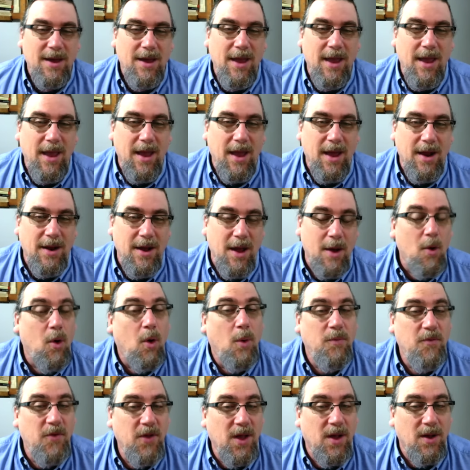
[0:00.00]
And
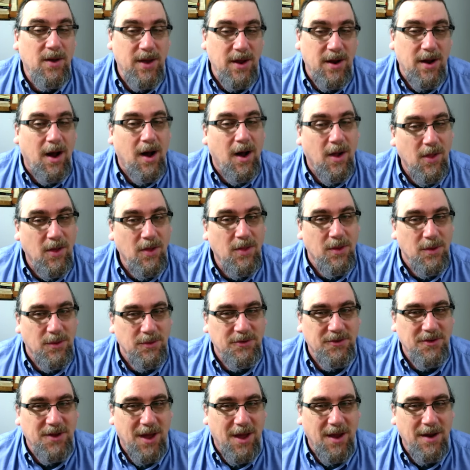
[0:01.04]
hopefully I'll get all of
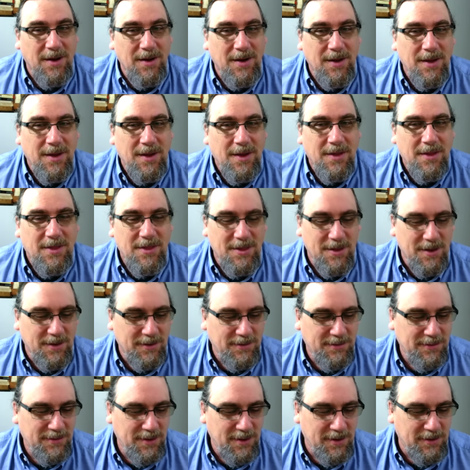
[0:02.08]
those done
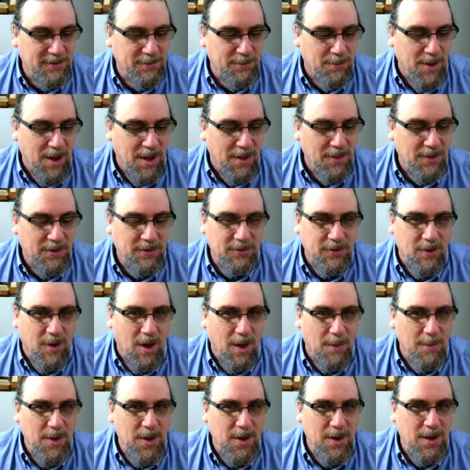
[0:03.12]
this this month. So
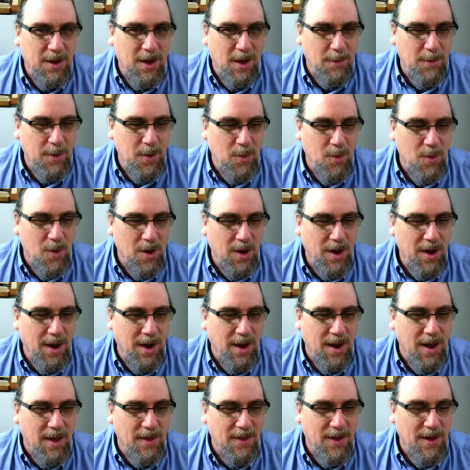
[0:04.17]
I'll be I'll be working
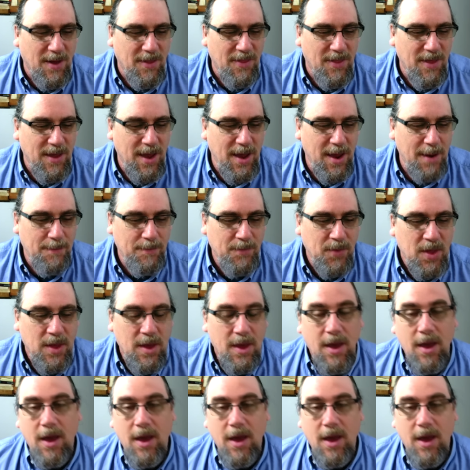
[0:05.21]
on on that.